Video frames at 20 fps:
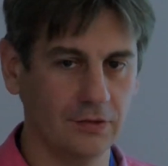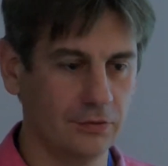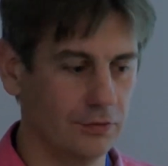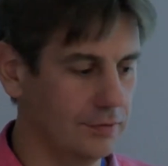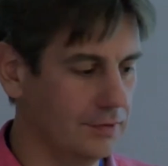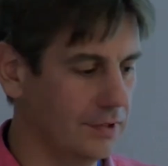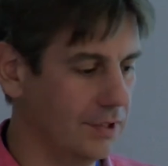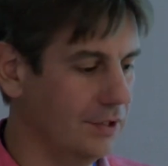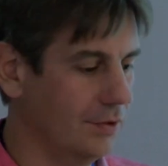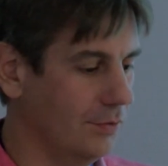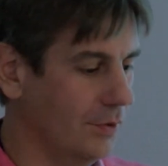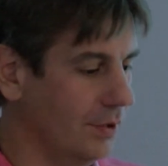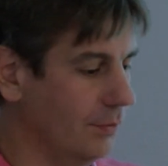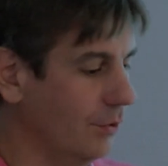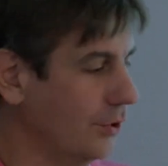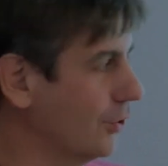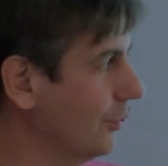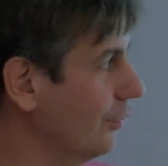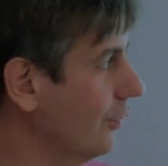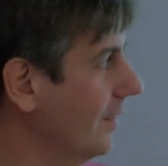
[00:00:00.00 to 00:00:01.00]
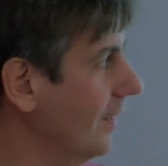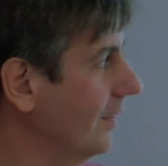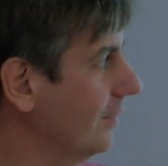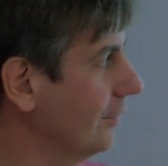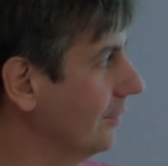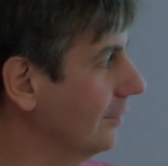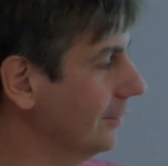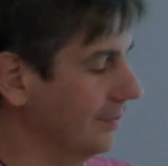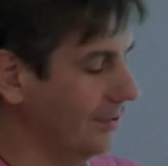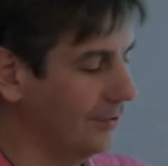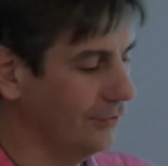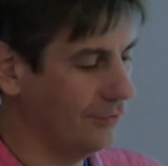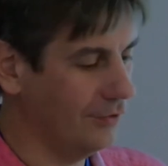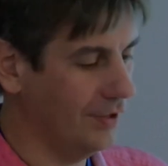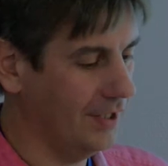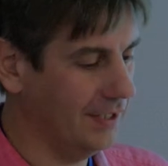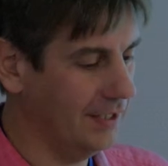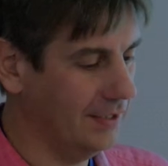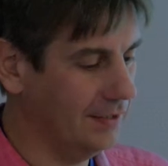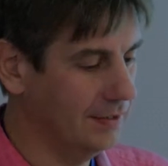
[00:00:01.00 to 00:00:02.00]
He will show you that on
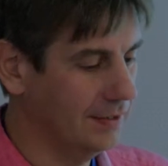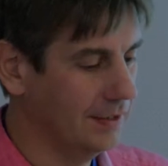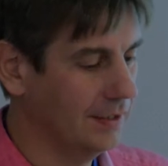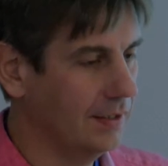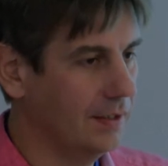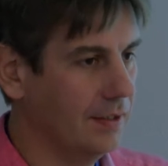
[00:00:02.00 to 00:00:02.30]
Friday.